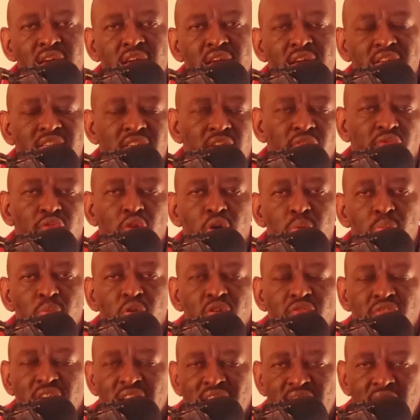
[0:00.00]
is a form
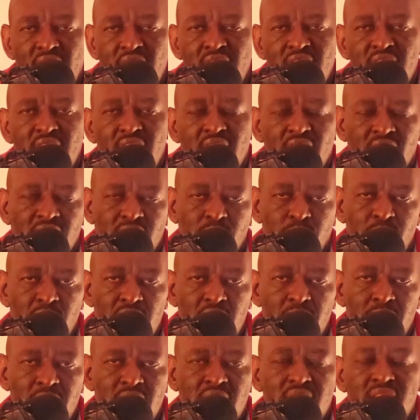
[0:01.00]
of a tiny
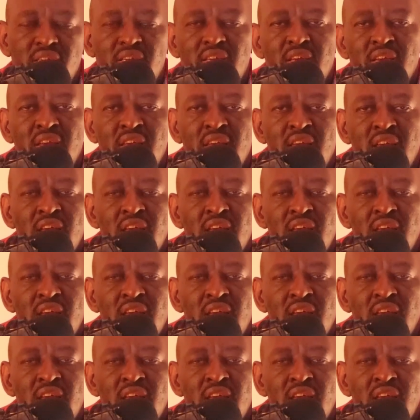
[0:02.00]
experiment